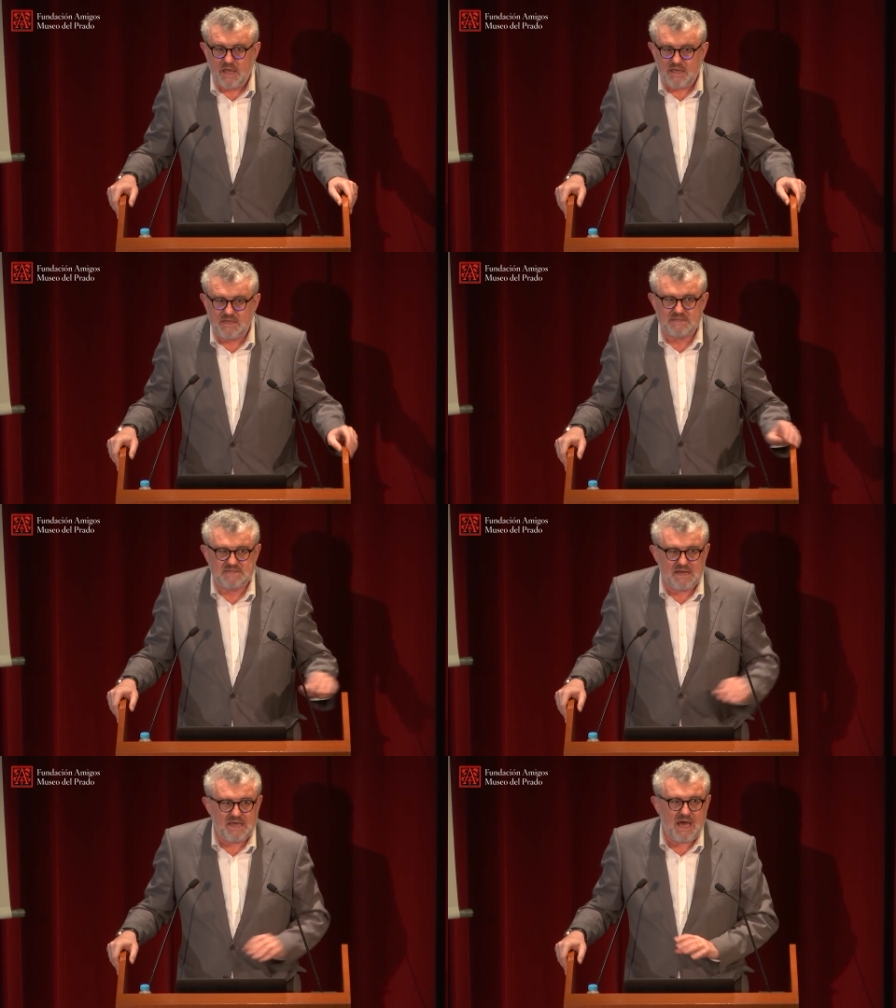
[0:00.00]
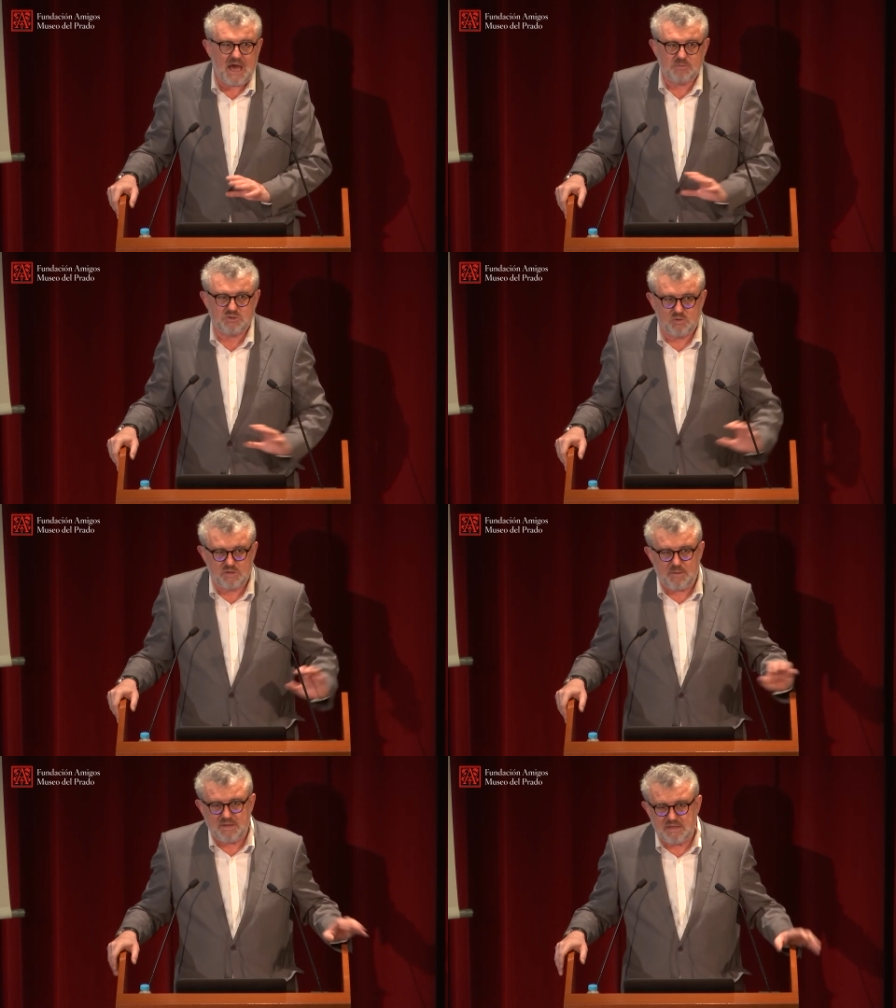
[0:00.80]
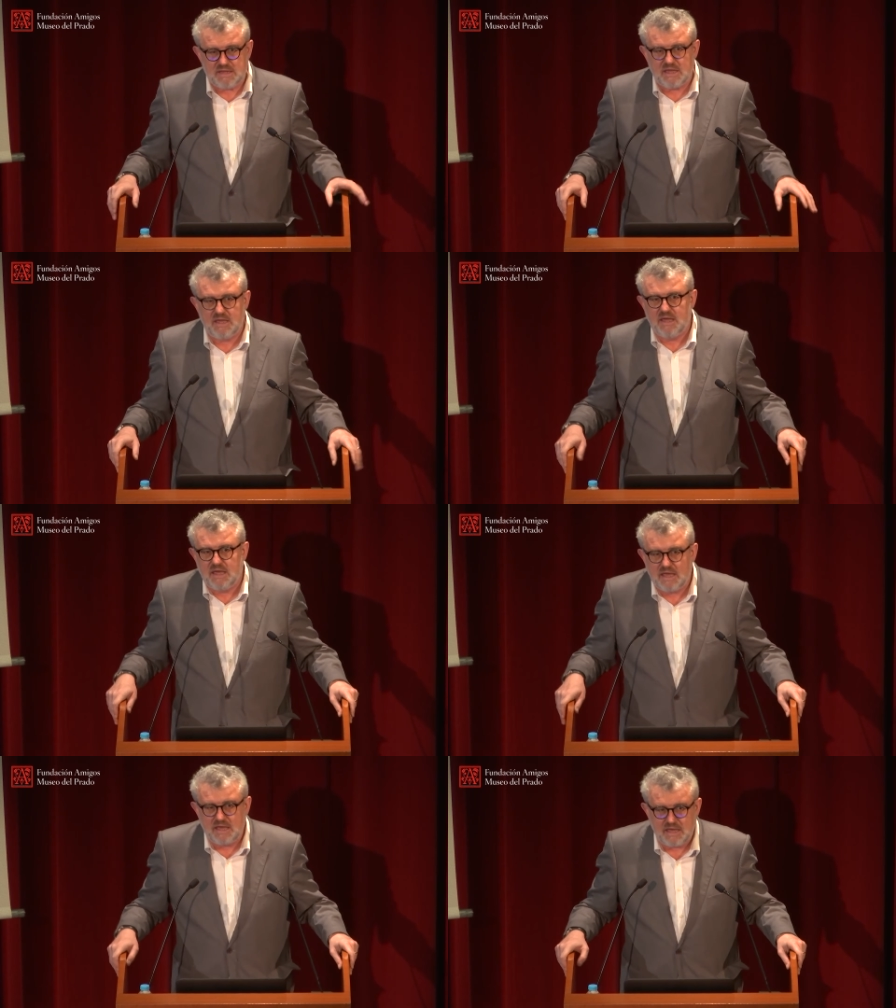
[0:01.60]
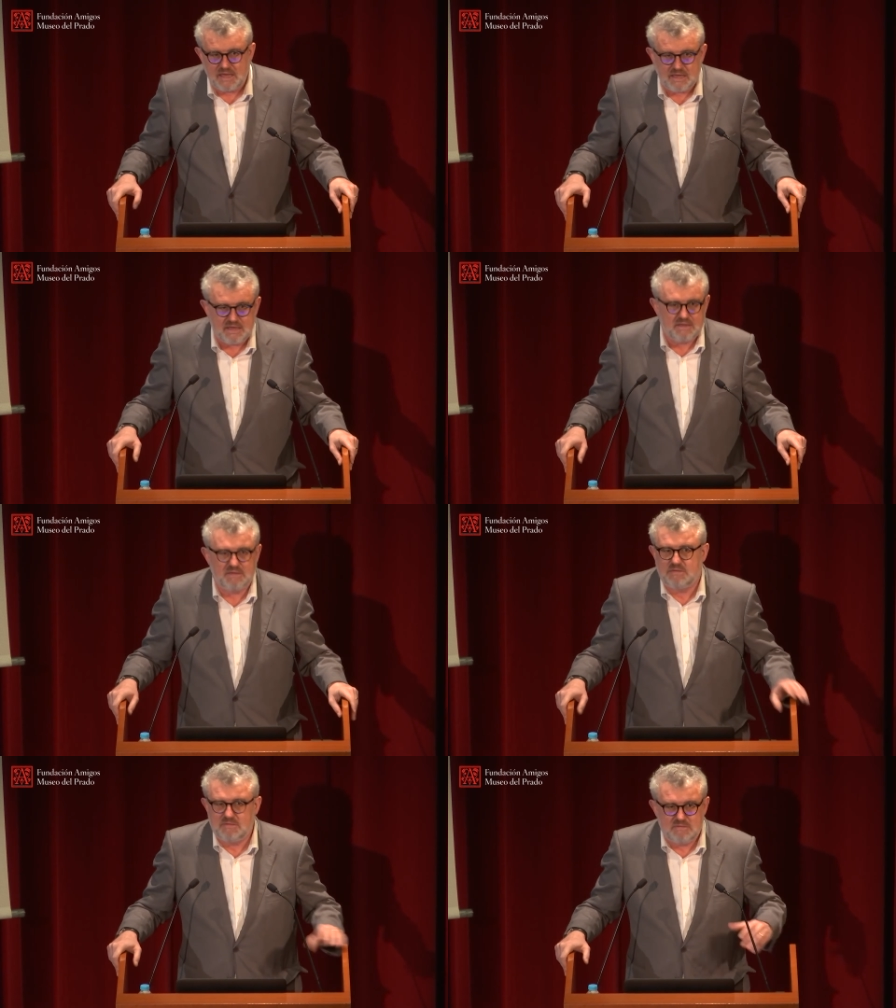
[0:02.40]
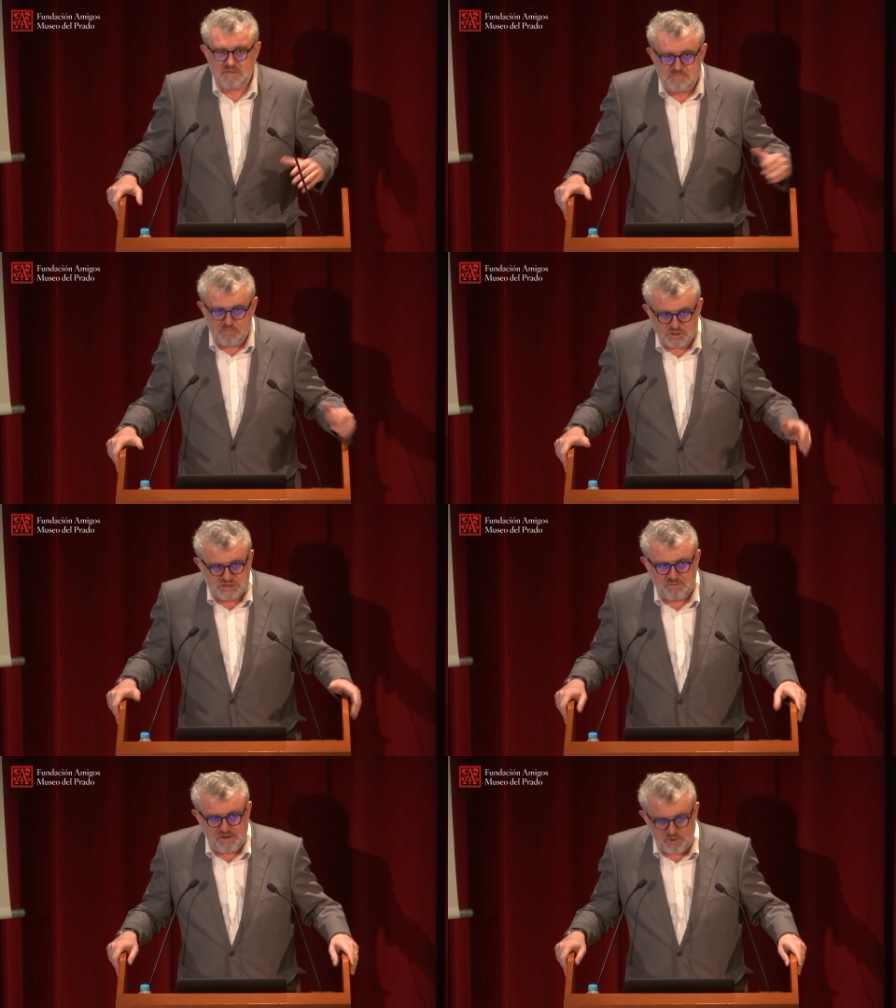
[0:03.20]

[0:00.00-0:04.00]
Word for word: y sería absolutamente Eh, imposible